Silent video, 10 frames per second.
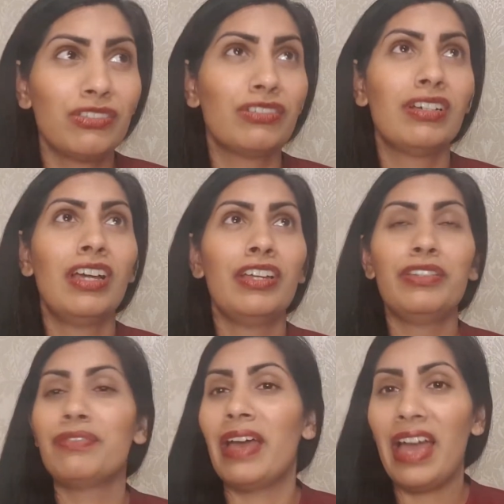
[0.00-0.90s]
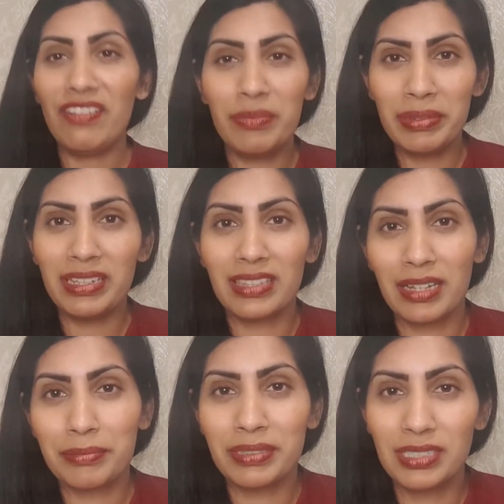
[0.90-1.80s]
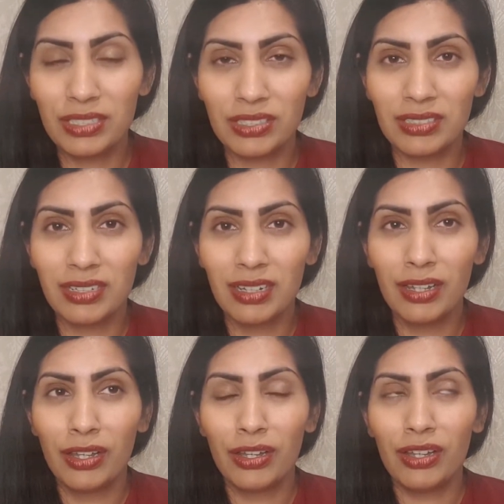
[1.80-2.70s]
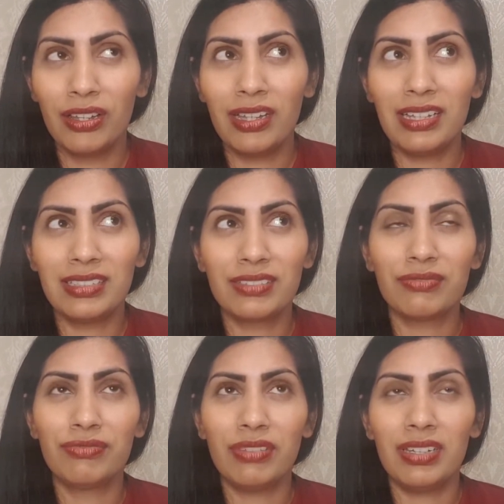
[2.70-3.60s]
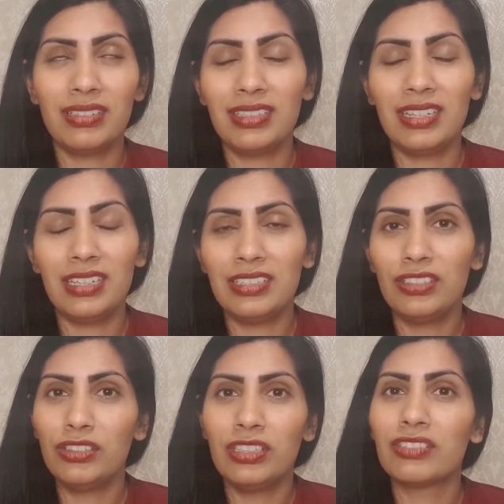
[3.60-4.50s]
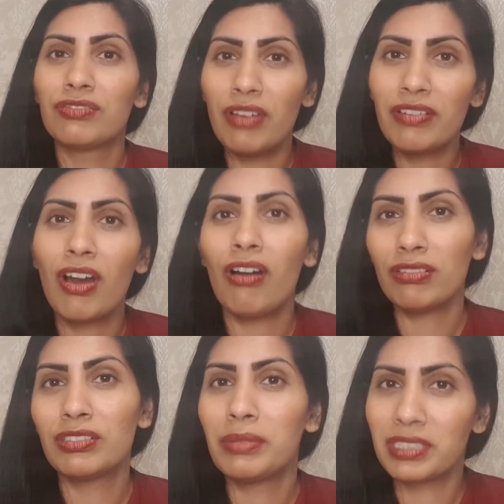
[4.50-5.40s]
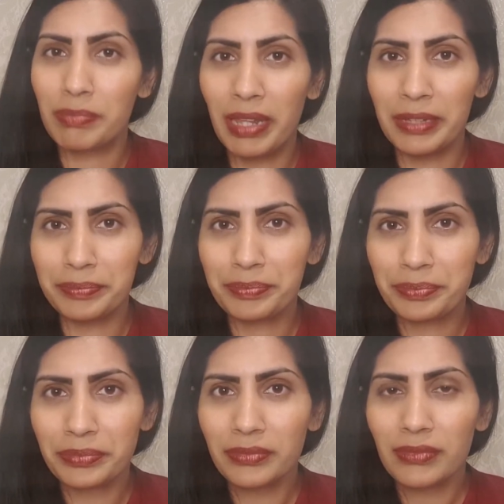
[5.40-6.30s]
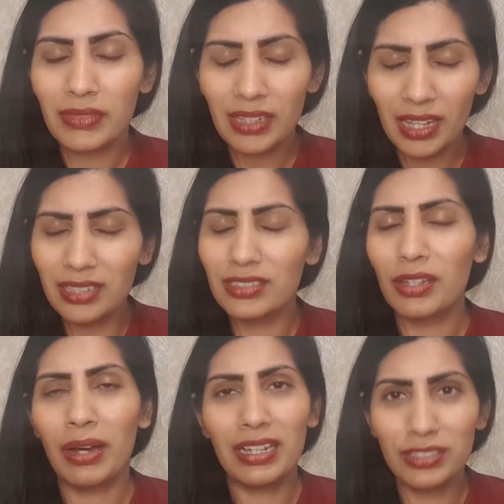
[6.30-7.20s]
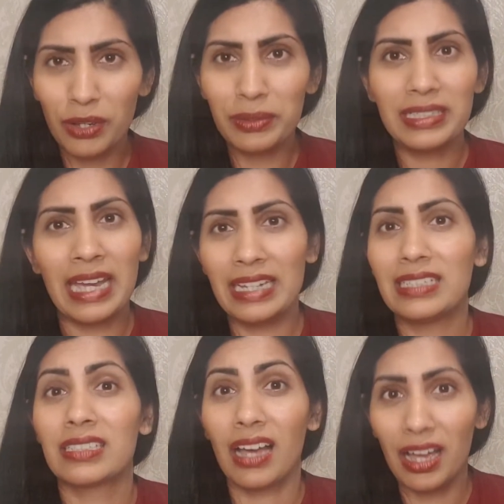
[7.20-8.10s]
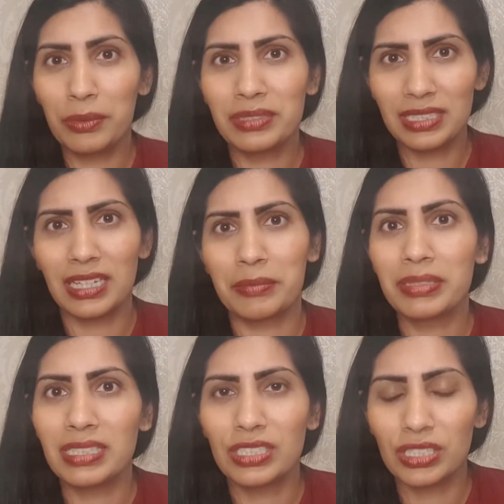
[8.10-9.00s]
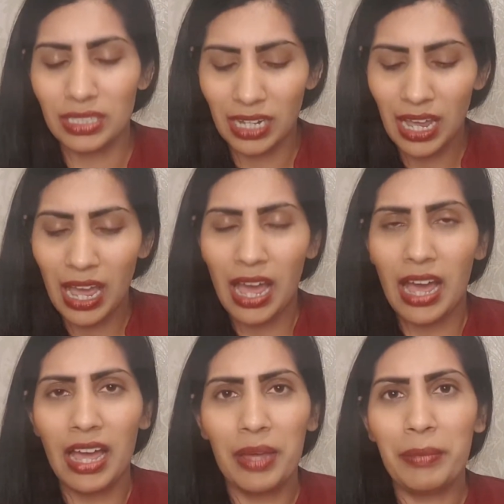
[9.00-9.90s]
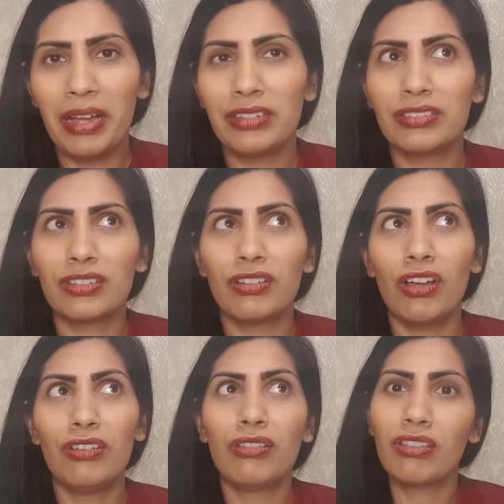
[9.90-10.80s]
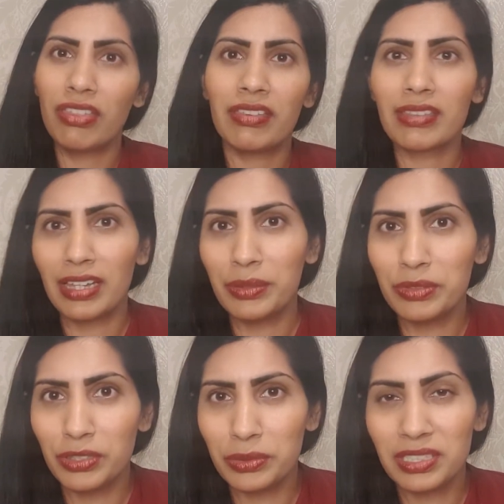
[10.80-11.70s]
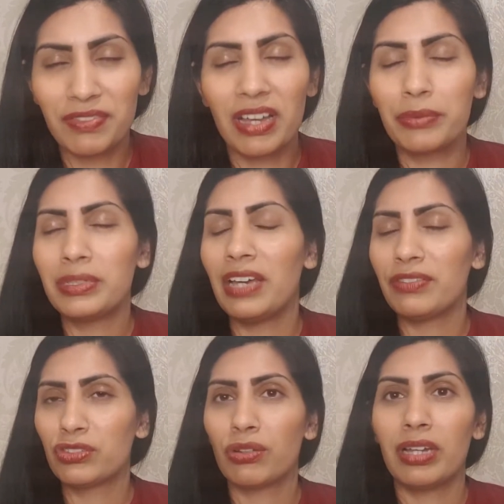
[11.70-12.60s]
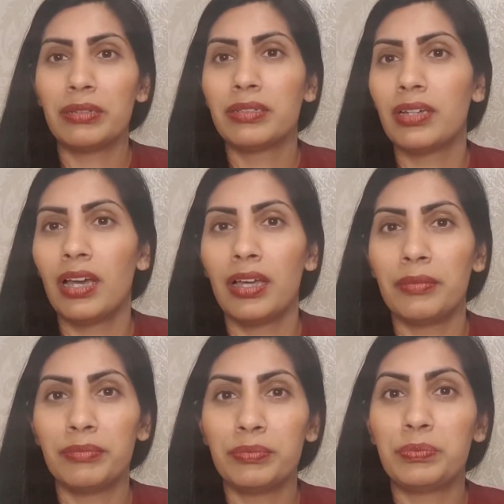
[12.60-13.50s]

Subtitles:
you've ever been in that position, it's very hard to explain. And so I totally get it, because I was in that position. And another thing that he would do is, if I would ever try and